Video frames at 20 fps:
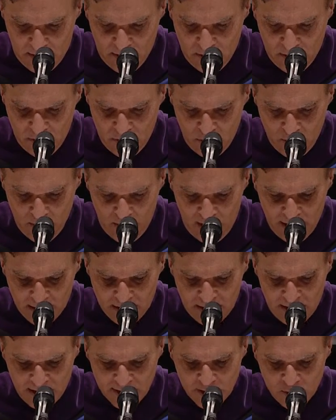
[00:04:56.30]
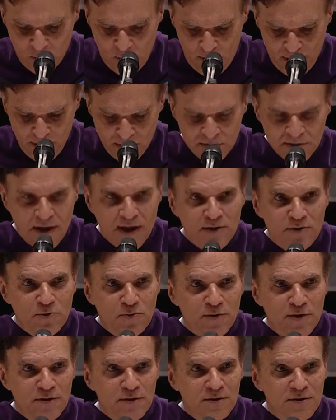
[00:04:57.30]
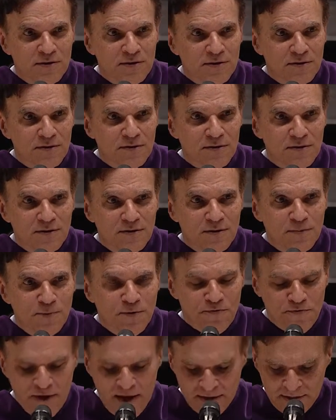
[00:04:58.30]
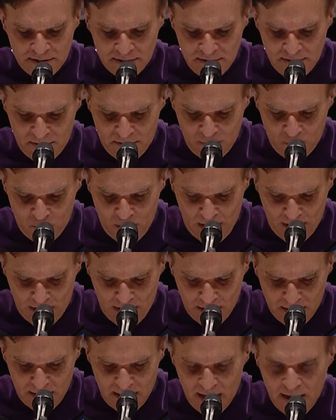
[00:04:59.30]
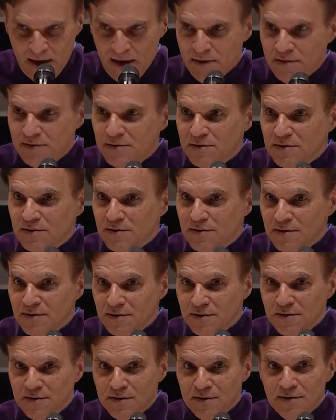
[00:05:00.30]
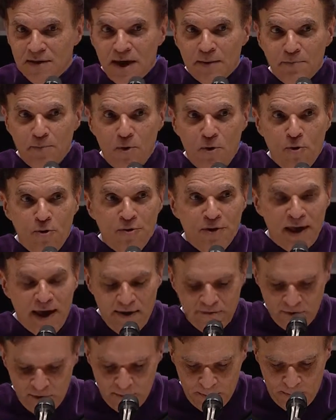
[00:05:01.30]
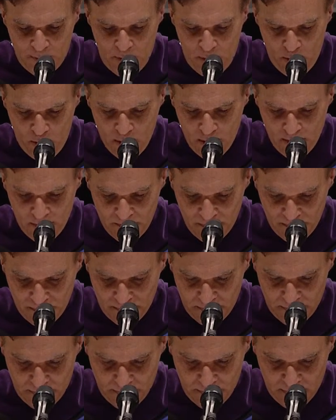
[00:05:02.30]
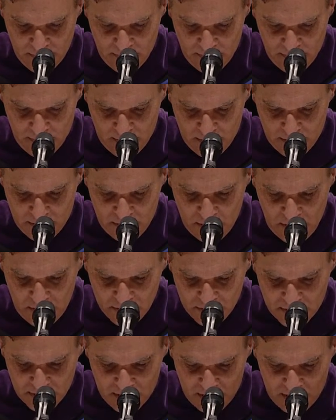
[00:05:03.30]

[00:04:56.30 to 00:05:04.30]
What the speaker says: you must, as lawyers entering the profession, recognize that poll after poll shows